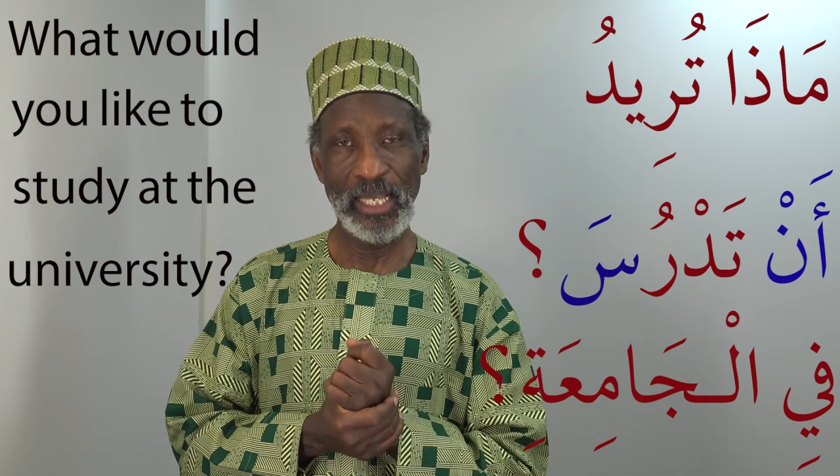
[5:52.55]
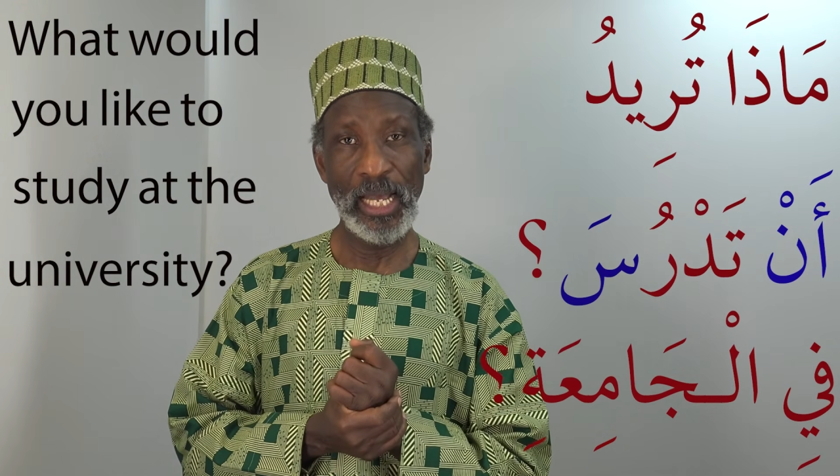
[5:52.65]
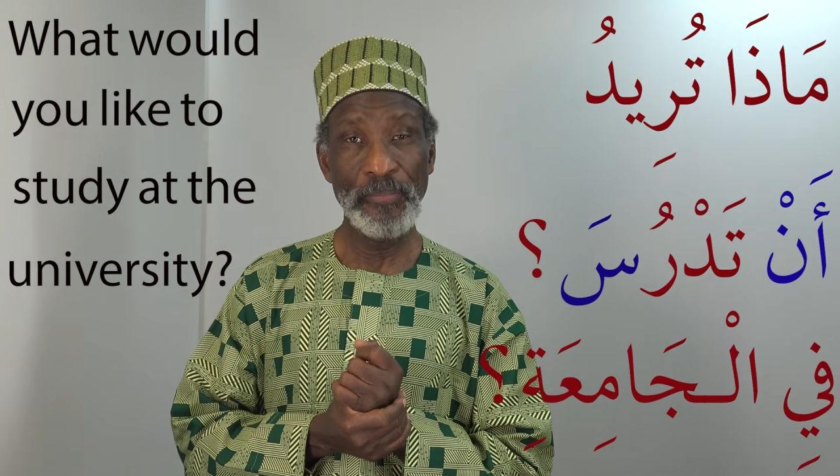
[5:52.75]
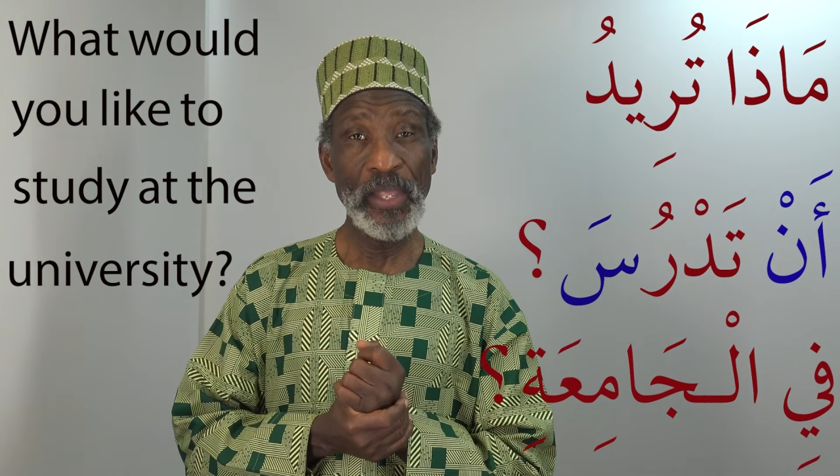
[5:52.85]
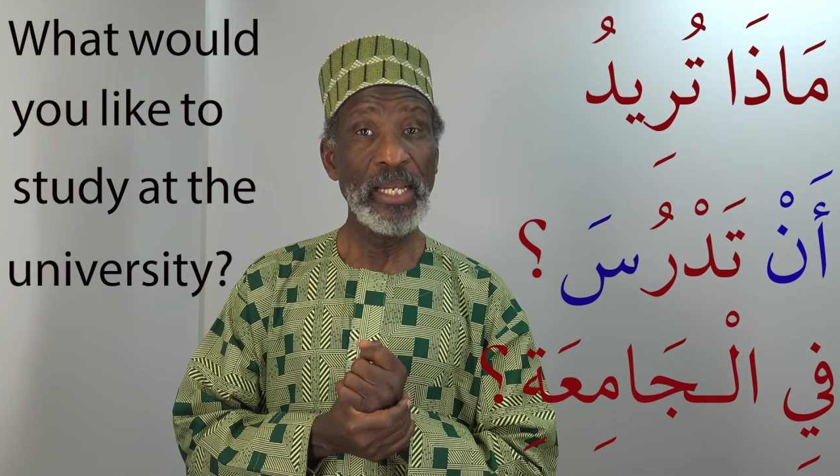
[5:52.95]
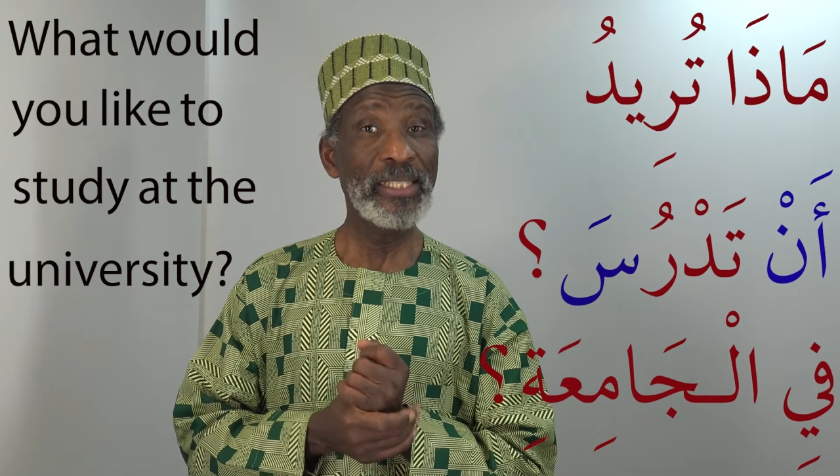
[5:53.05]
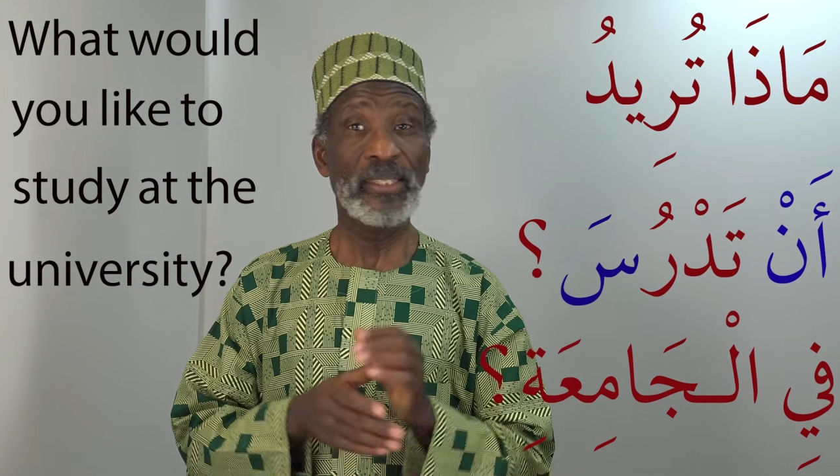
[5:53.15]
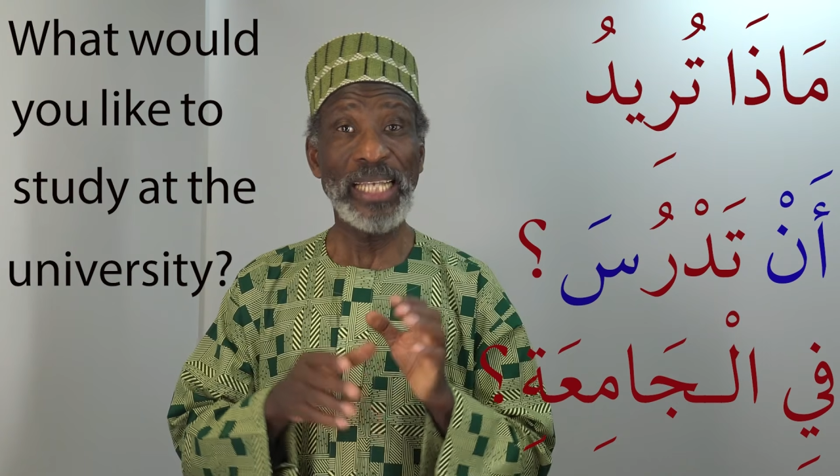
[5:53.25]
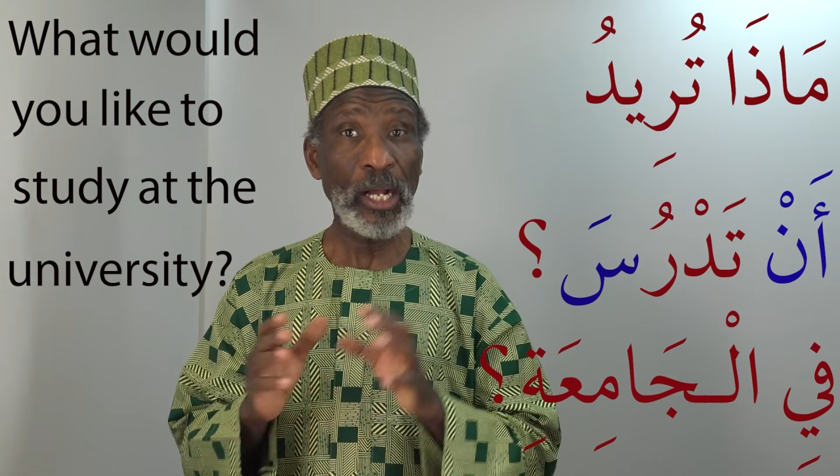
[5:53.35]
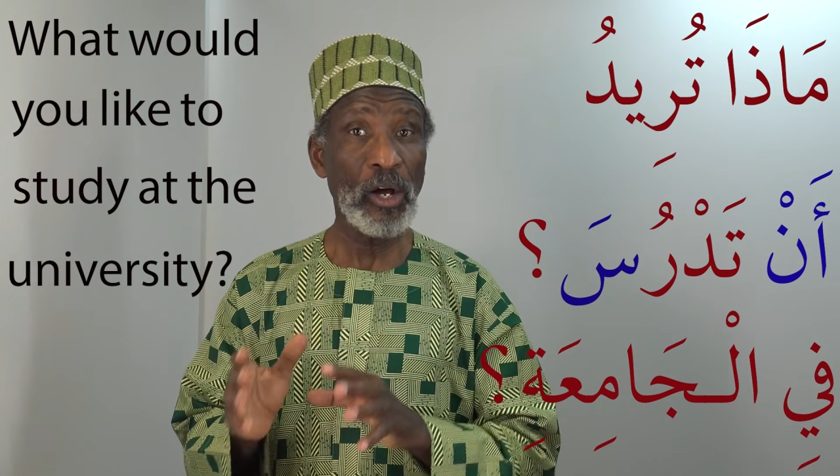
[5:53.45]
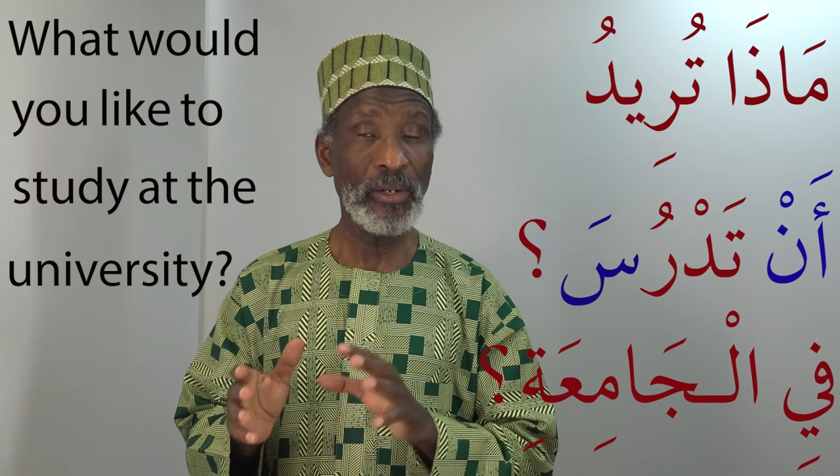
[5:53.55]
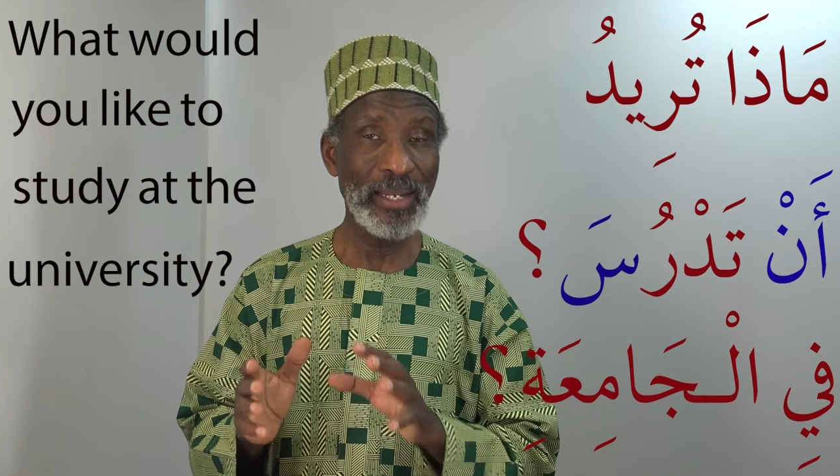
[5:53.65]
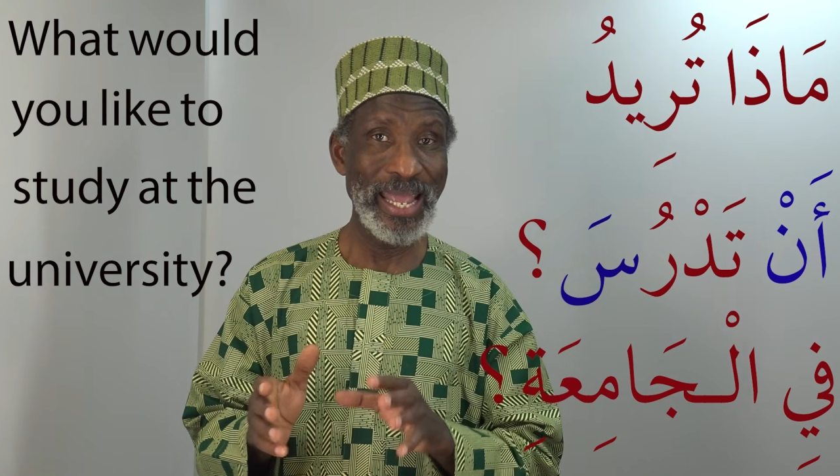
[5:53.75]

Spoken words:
the second